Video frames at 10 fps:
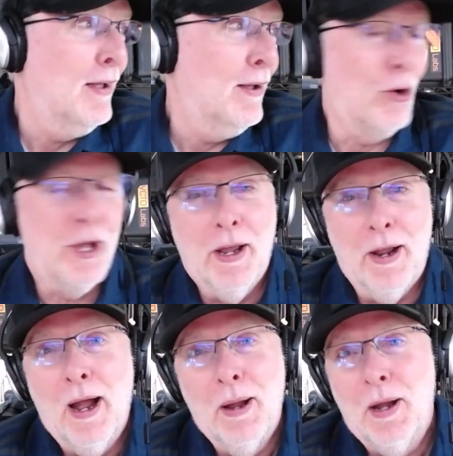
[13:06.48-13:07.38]

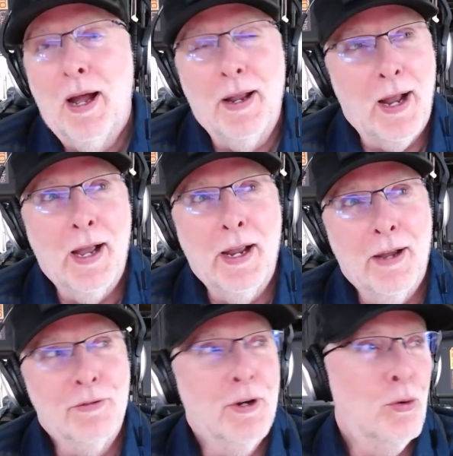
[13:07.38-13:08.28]
okay. I
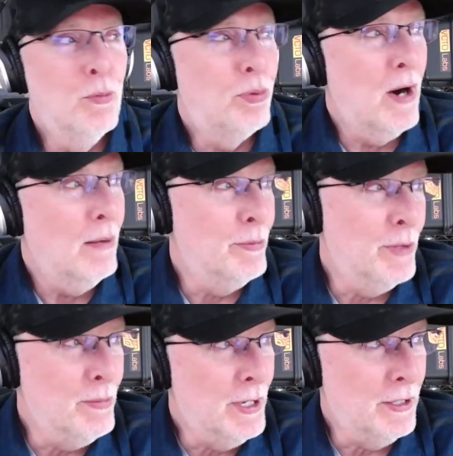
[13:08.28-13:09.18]
have no
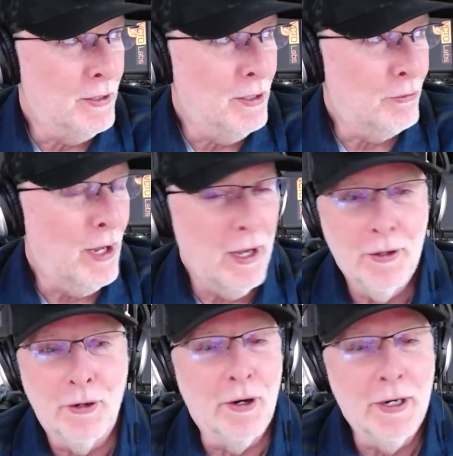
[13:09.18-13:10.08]
problem admitting this
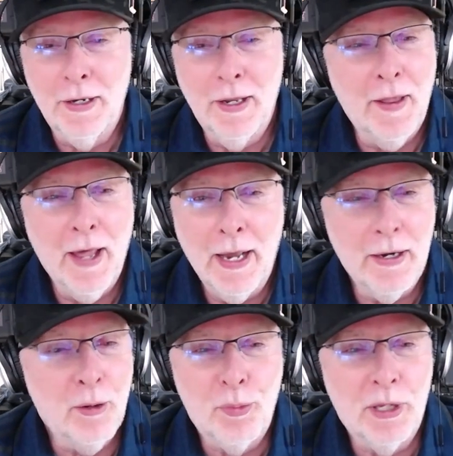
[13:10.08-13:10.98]
either.
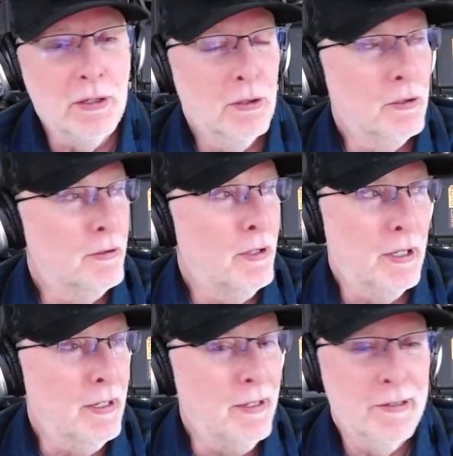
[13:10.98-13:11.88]
That appealed to
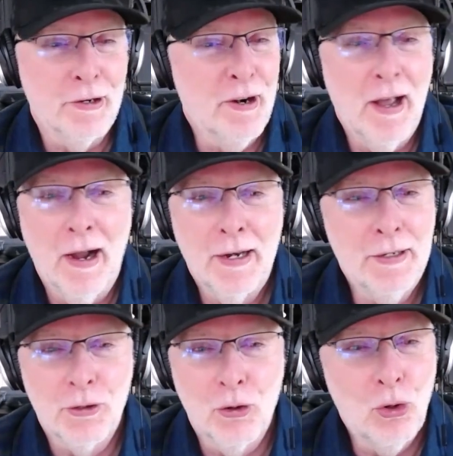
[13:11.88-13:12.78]
the inner
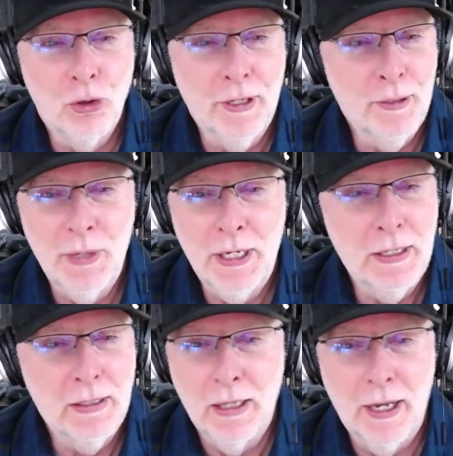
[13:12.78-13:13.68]
9-year-old in
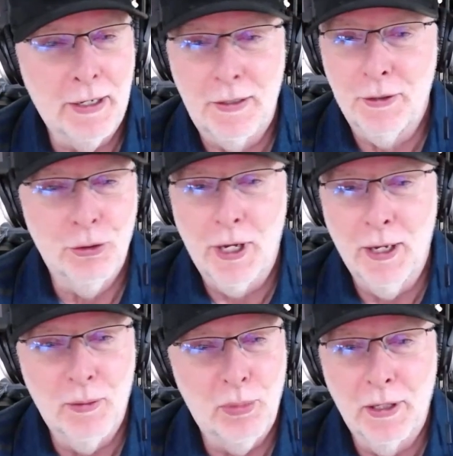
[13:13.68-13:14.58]
me like you
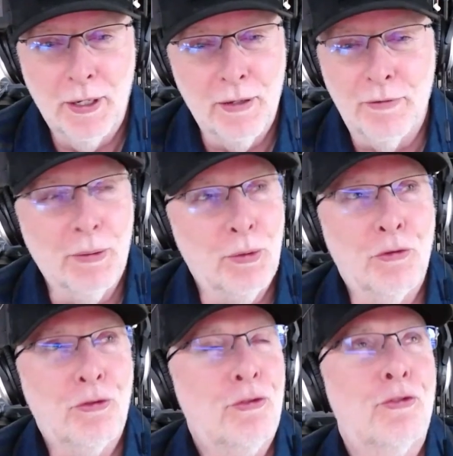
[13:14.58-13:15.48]
can't believe. It
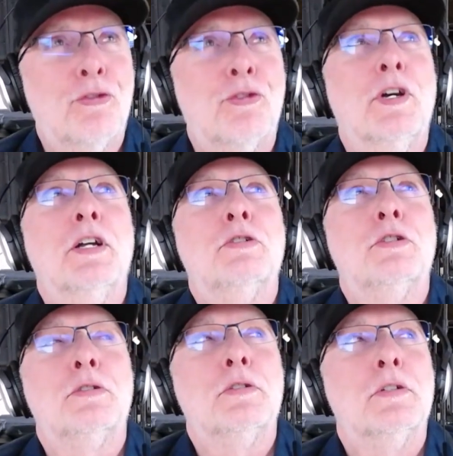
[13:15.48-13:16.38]
was
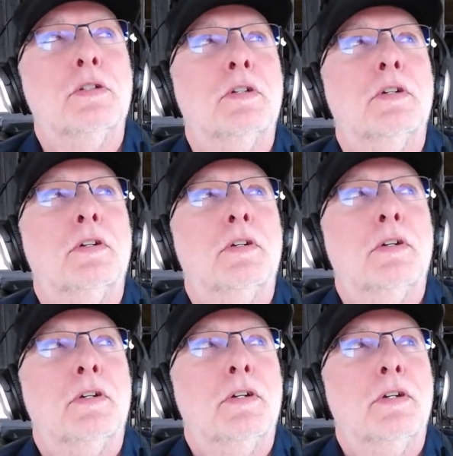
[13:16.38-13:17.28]
such
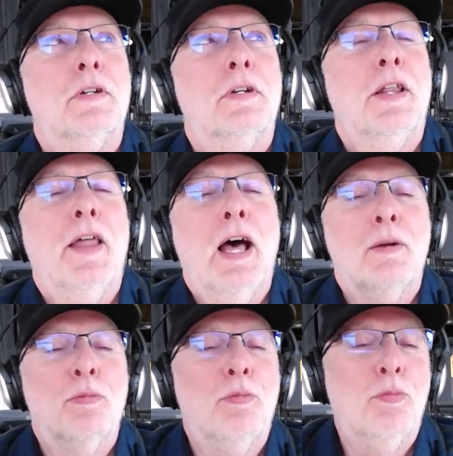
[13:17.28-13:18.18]

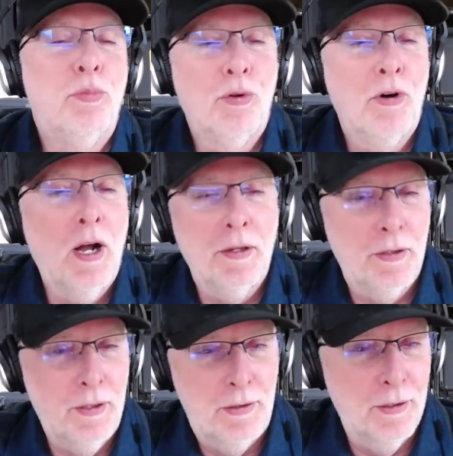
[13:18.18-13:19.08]
that brought
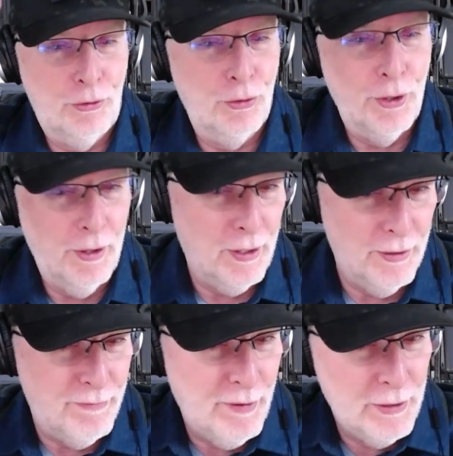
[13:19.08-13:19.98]
the sort of the
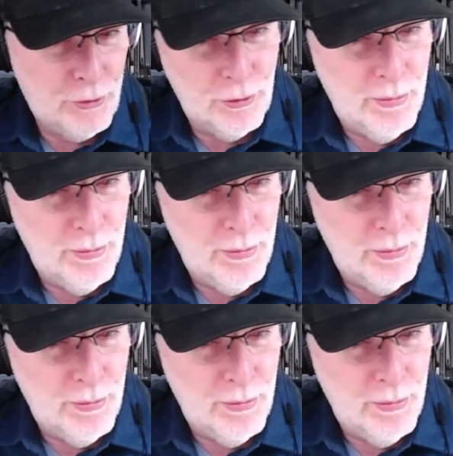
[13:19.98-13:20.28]
adventure